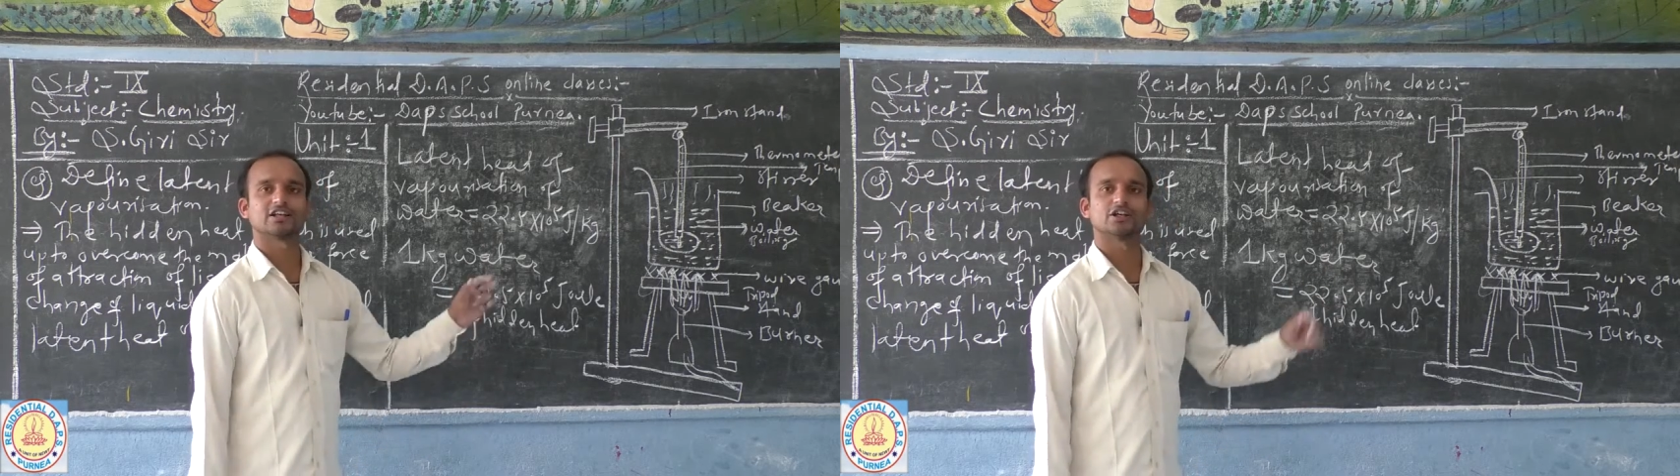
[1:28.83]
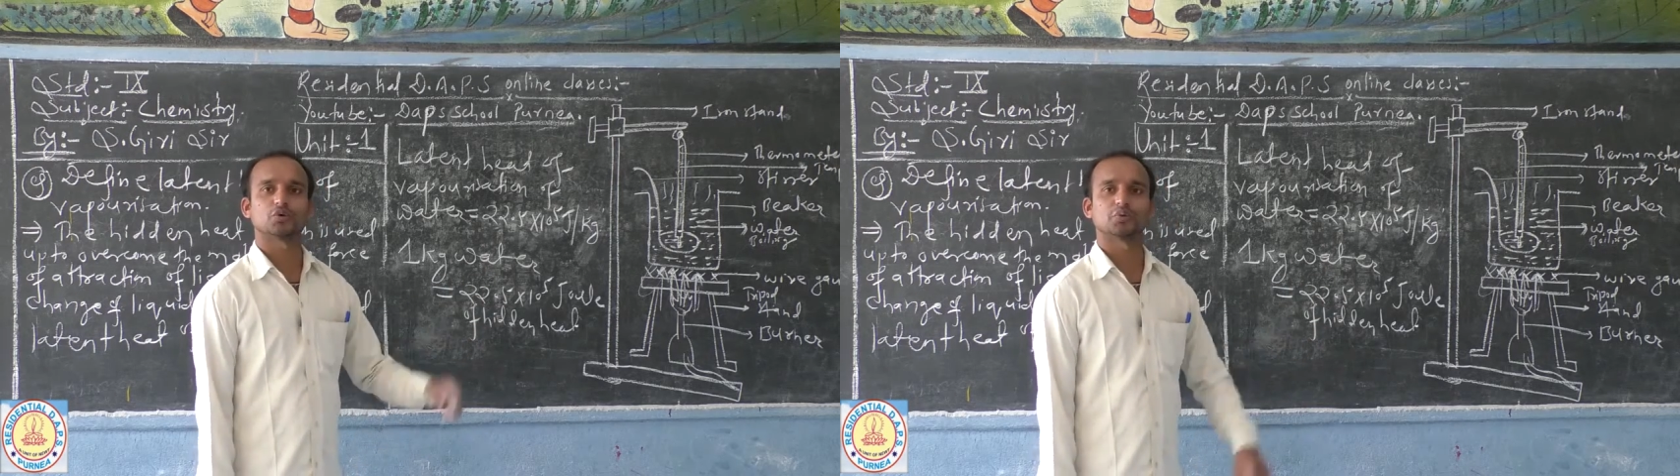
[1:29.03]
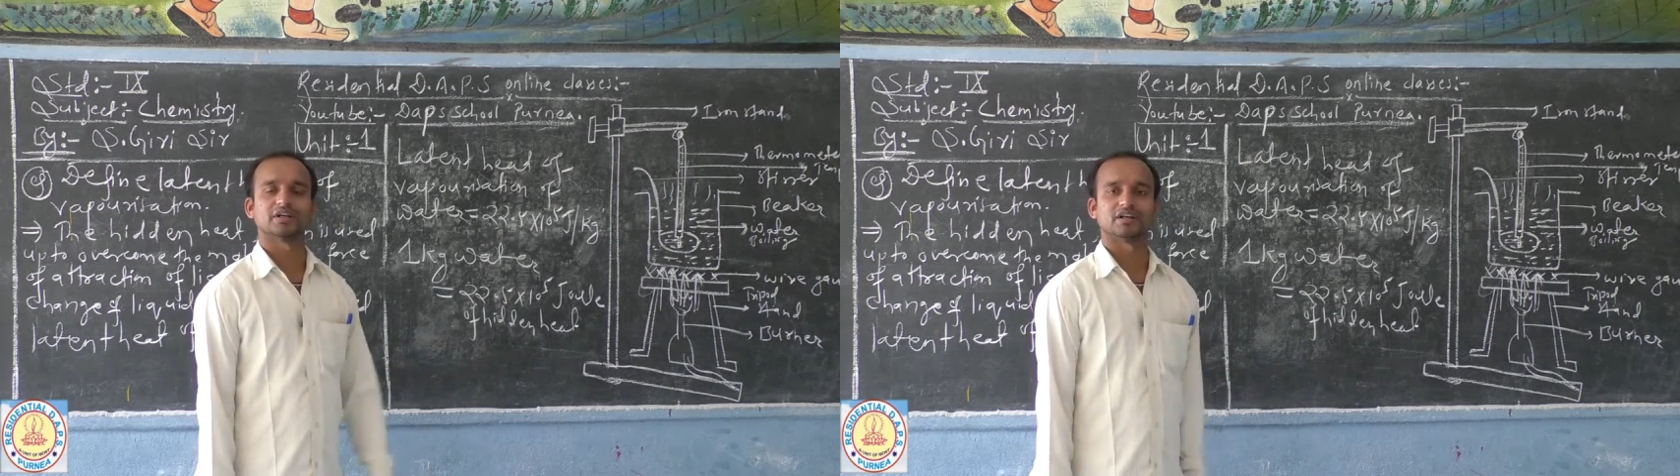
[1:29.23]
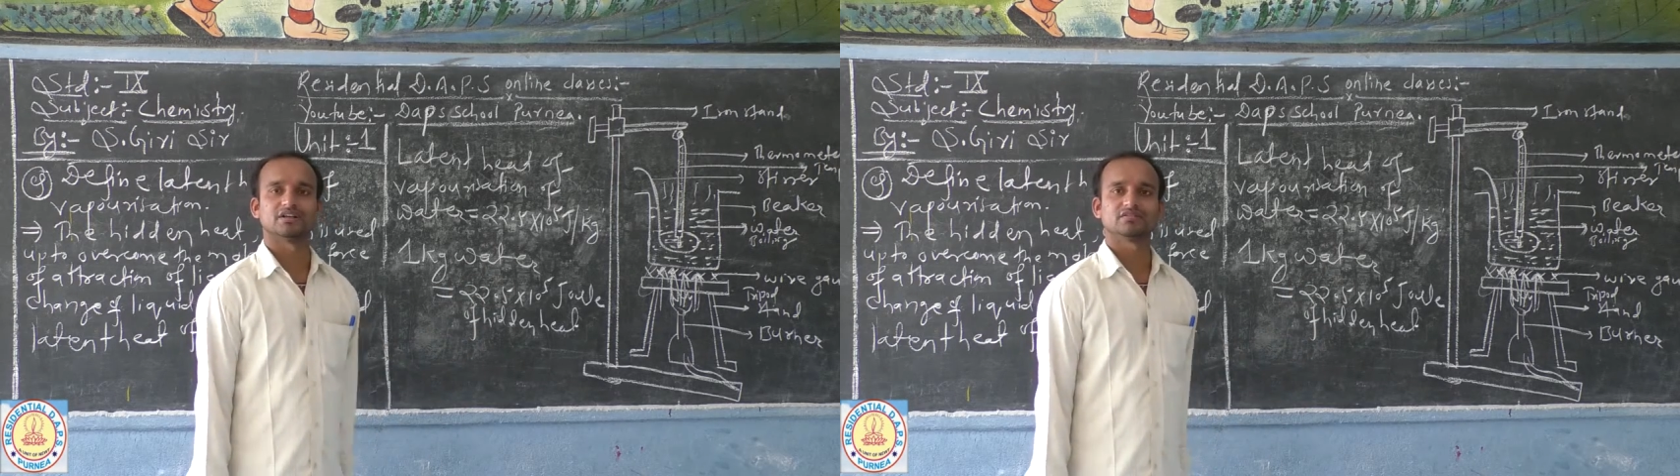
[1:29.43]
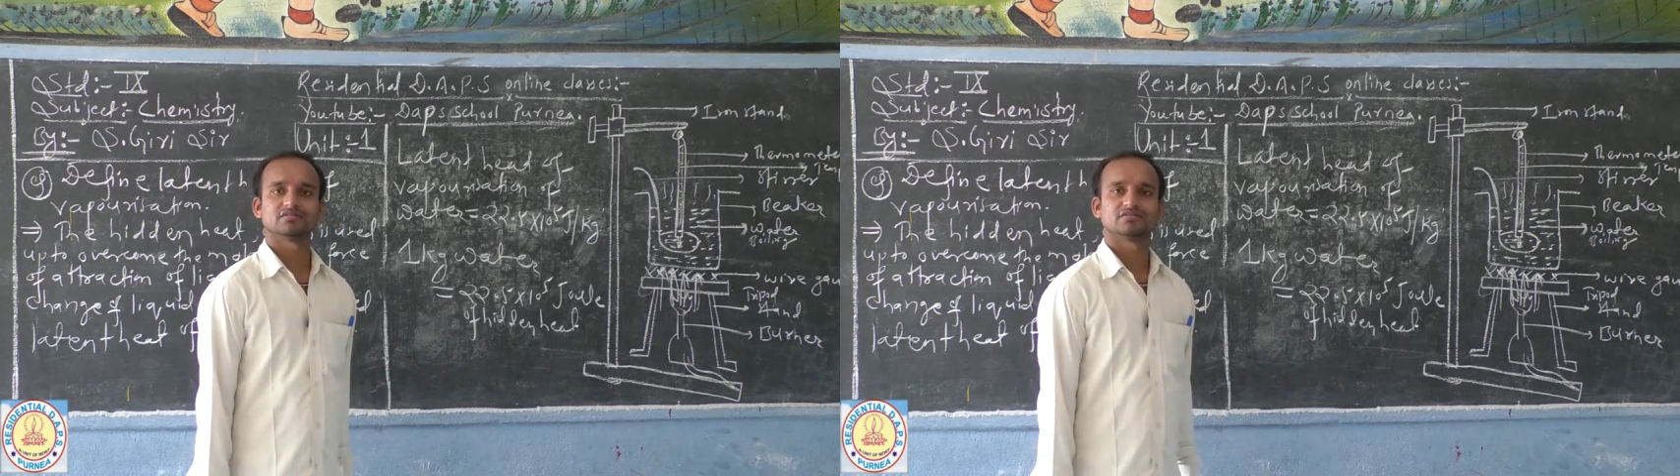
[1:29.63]

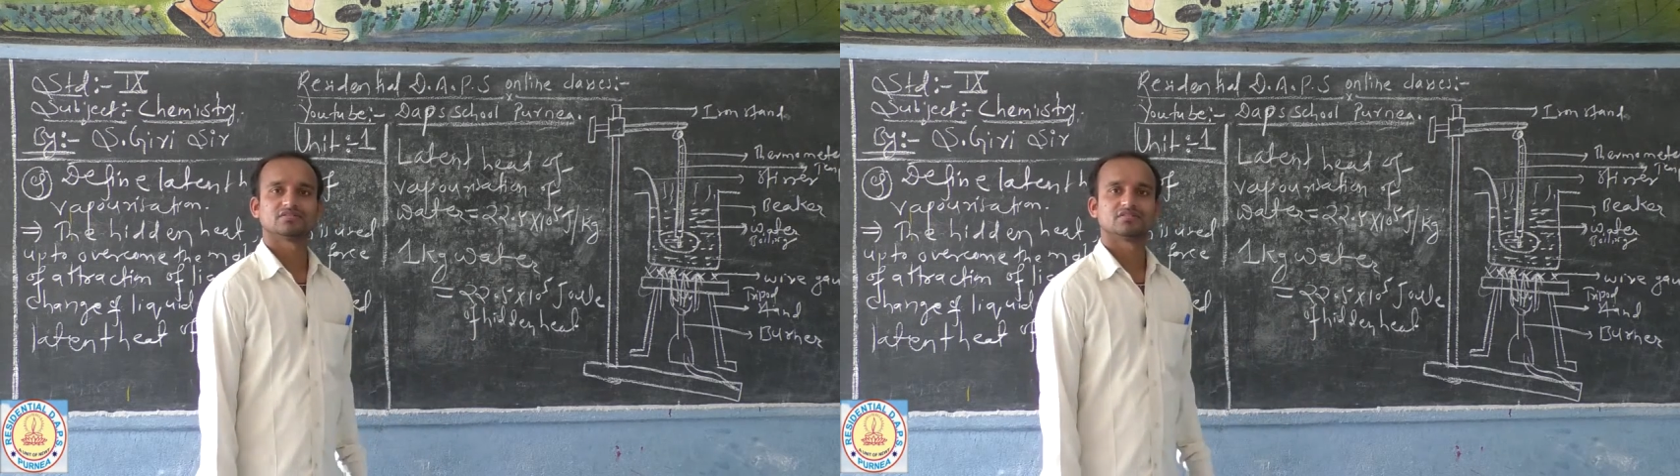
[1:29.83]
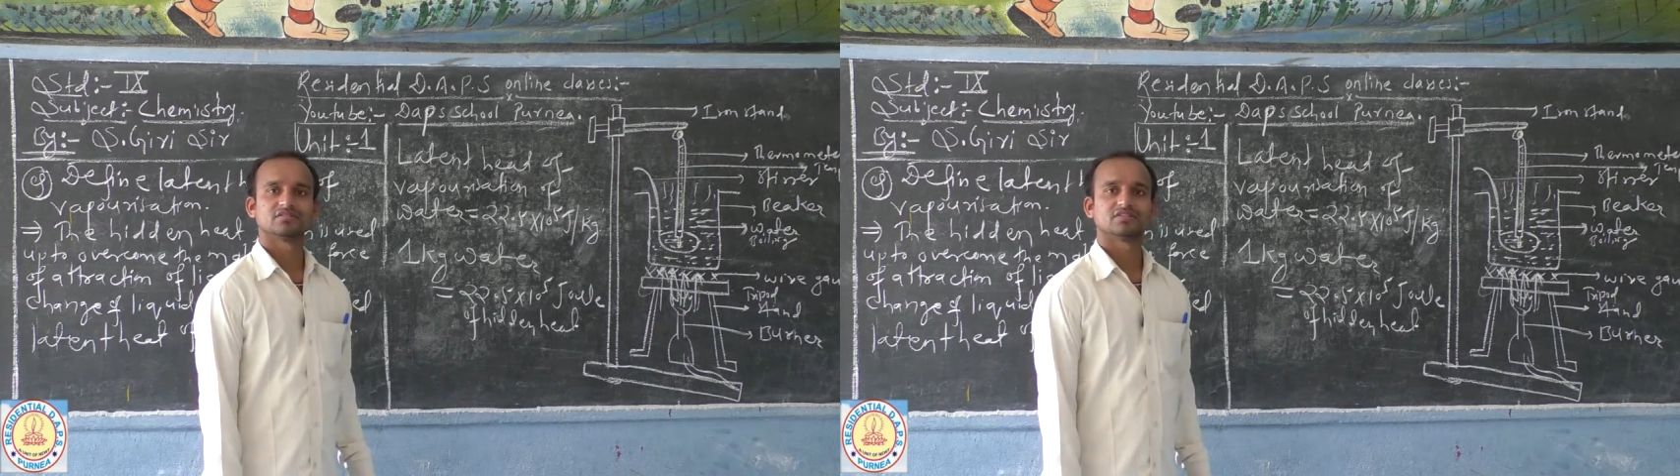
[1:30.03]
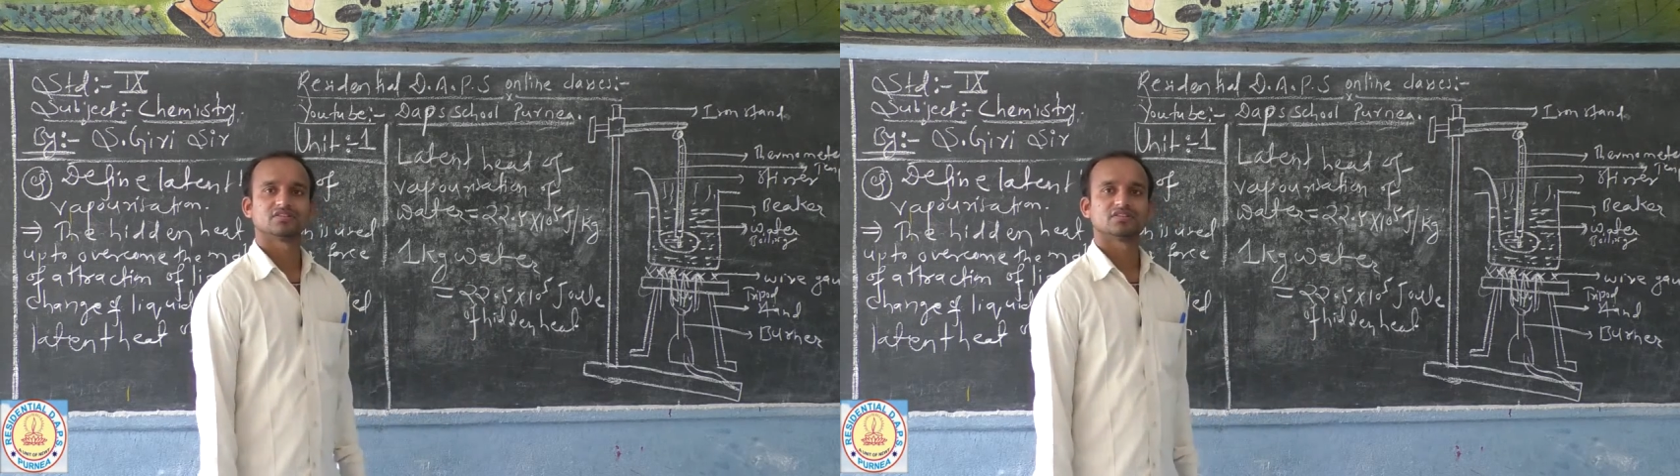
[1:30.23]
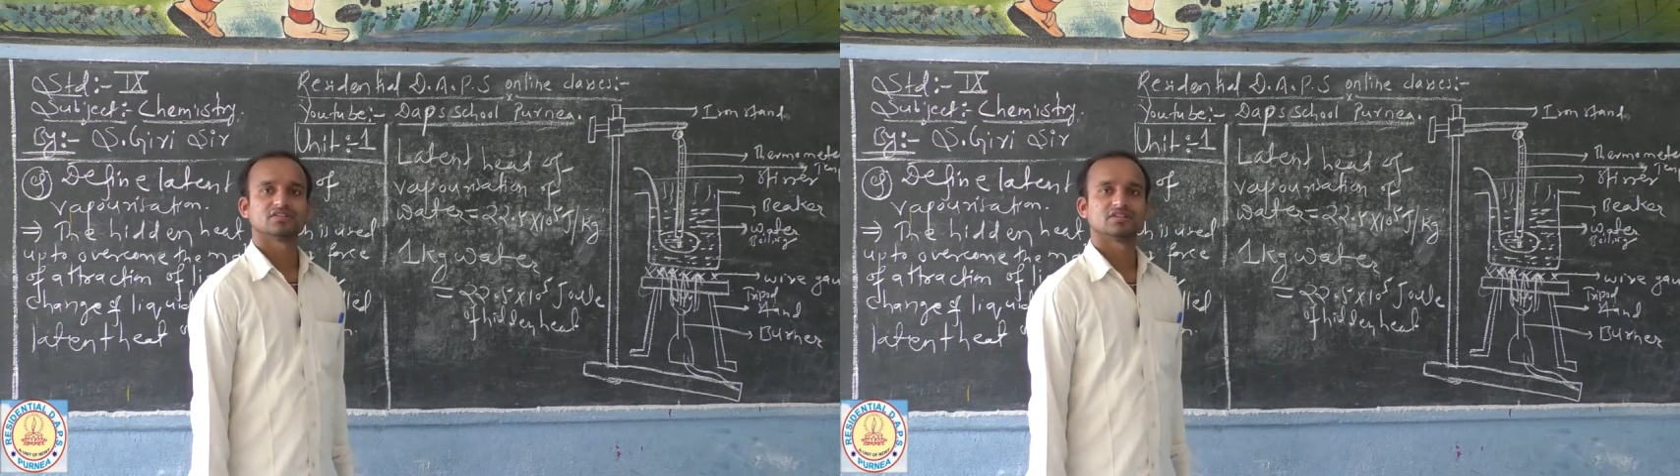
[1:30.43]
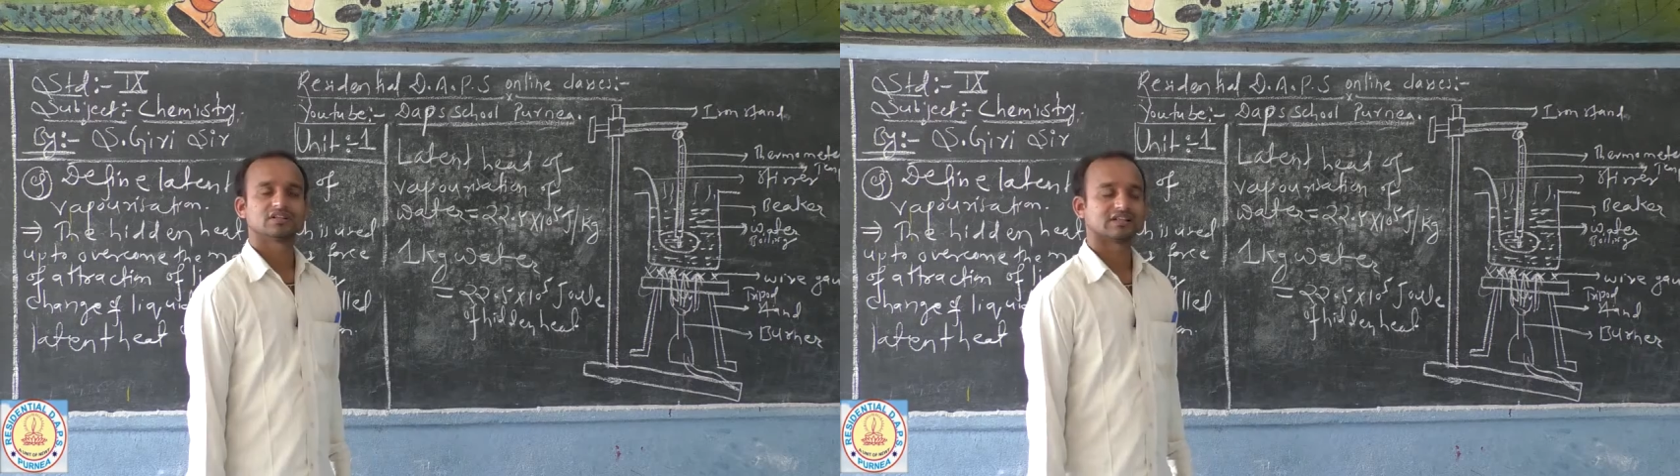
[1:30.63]
liquid,
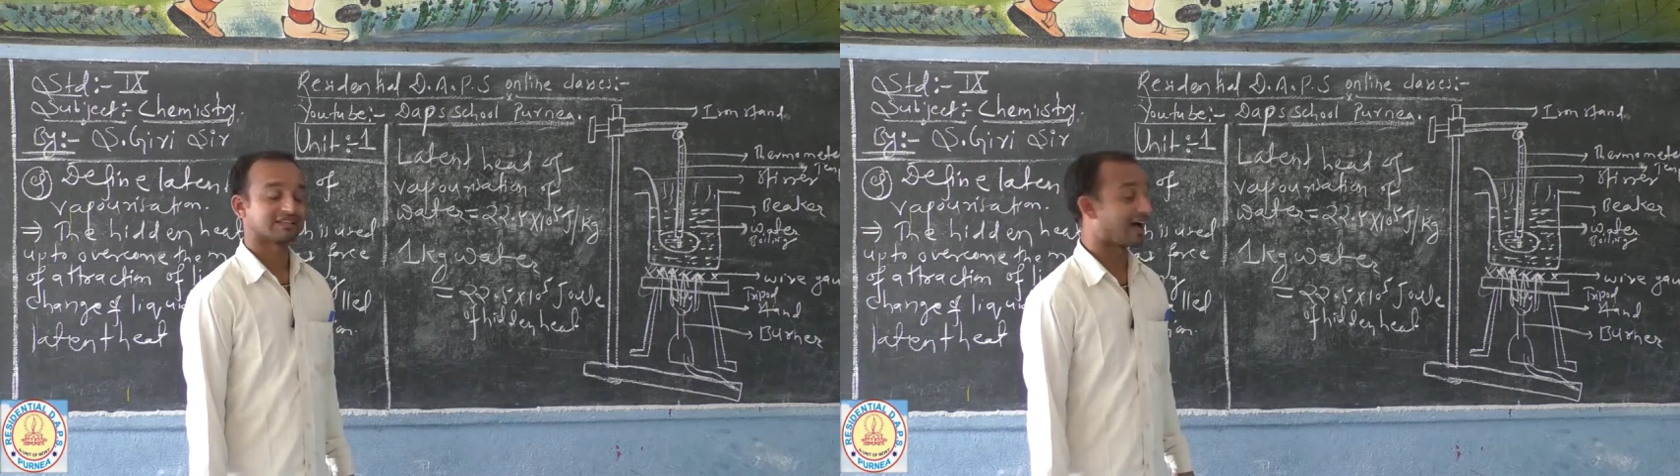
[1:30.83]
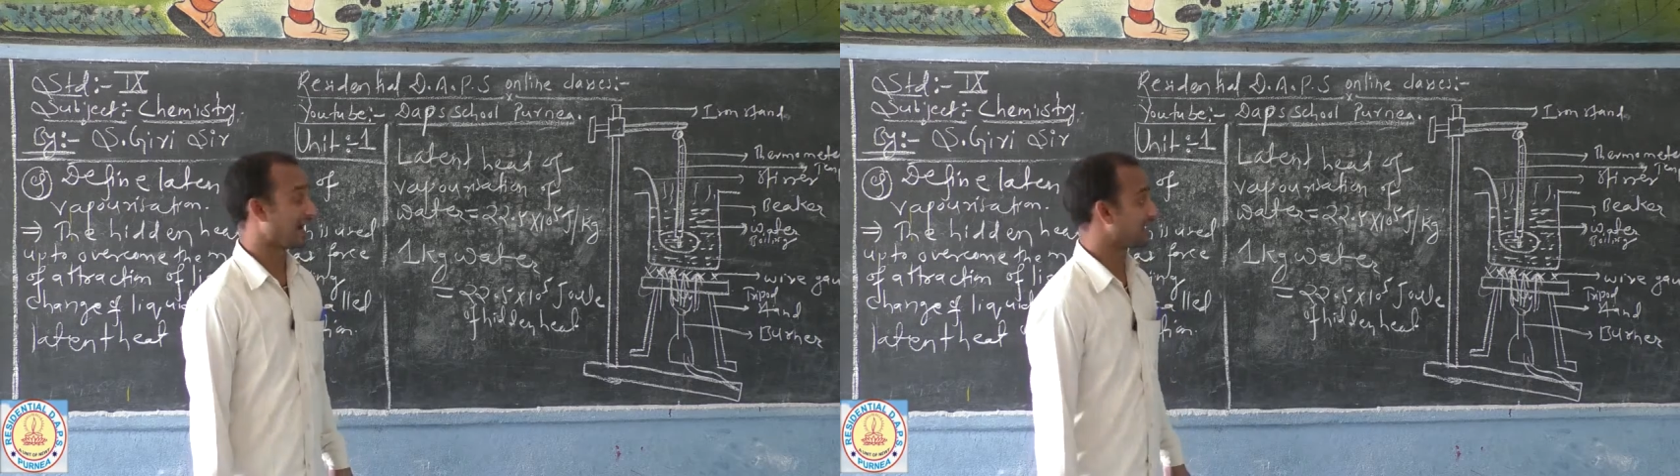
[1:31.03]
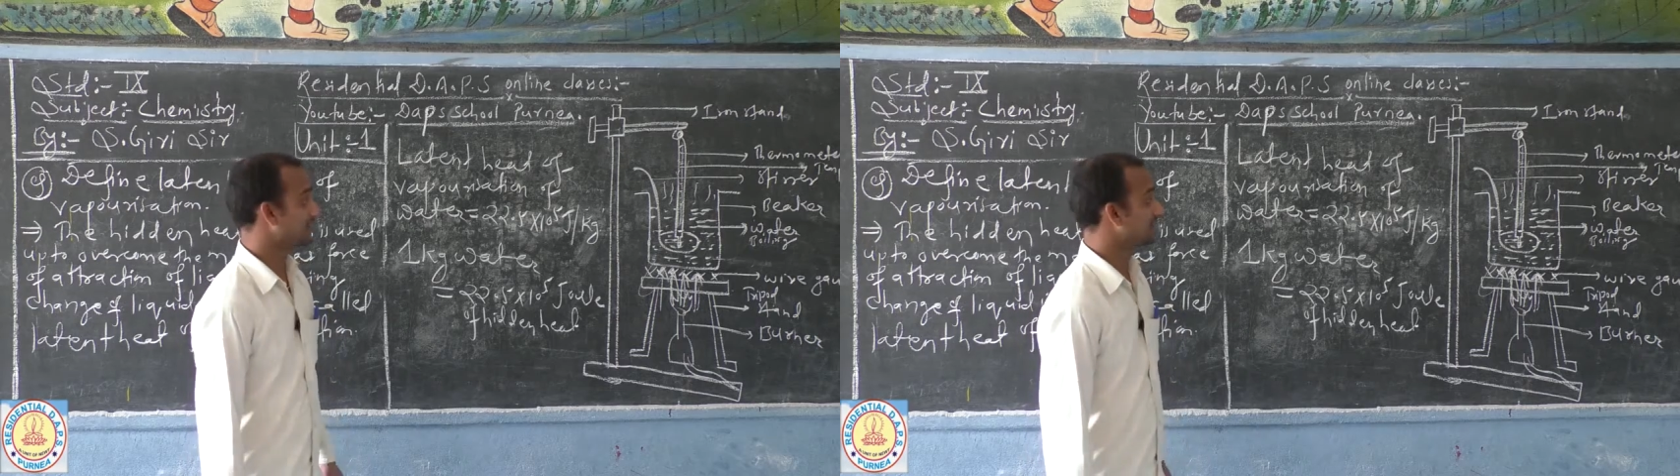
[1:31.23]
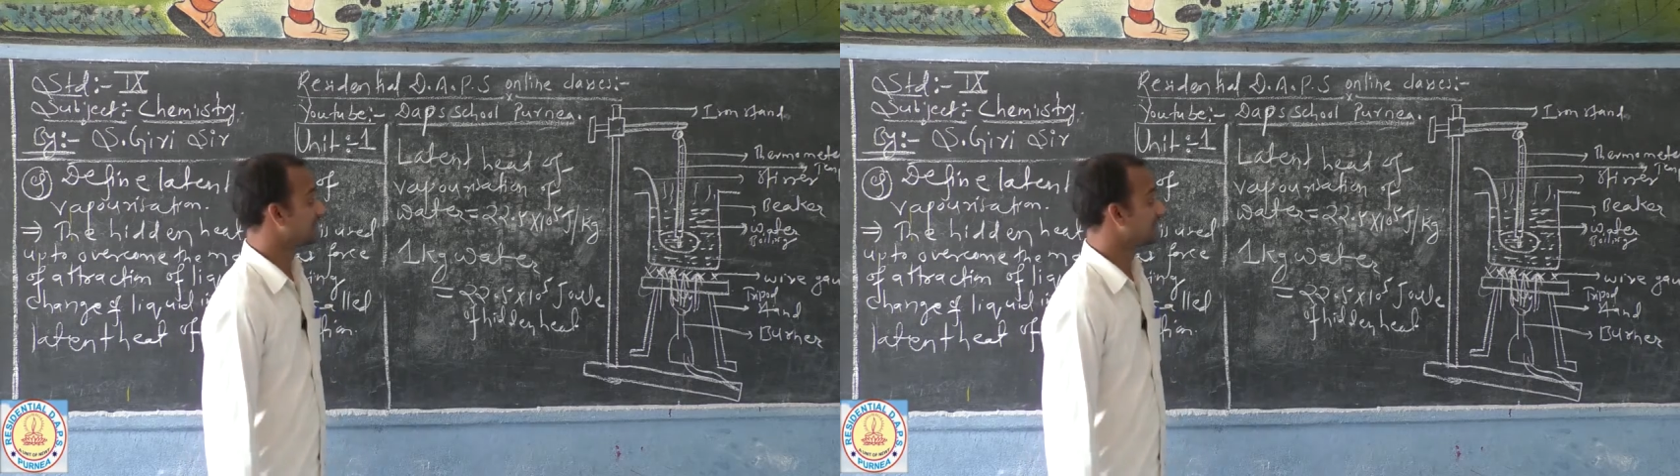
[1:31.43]
then